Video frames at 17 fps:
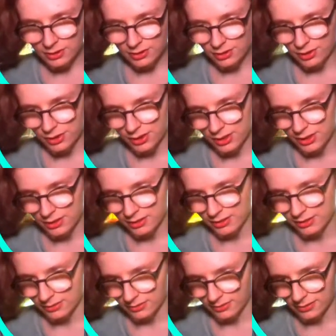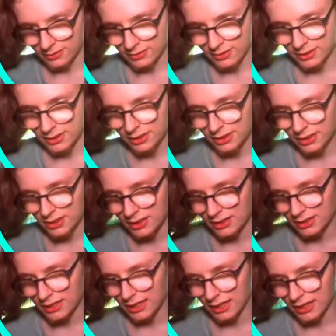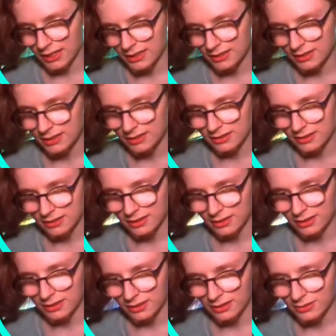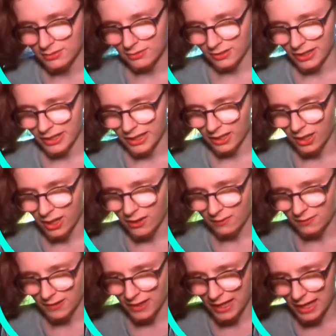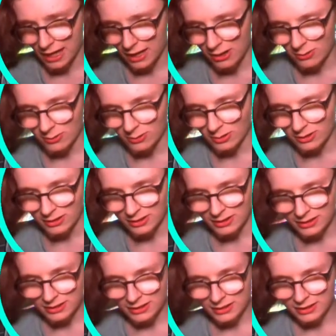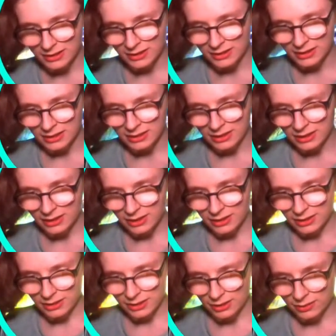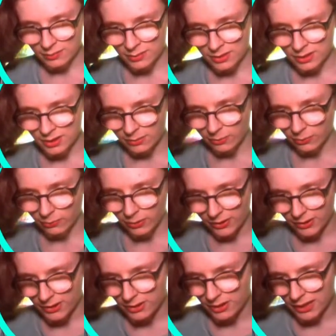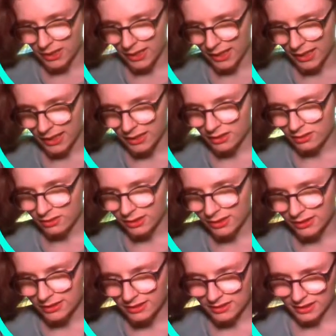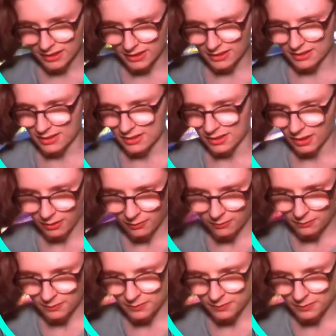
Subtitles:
Jeez guys, can you lay off now? She was never very good at handling this kind of stuff.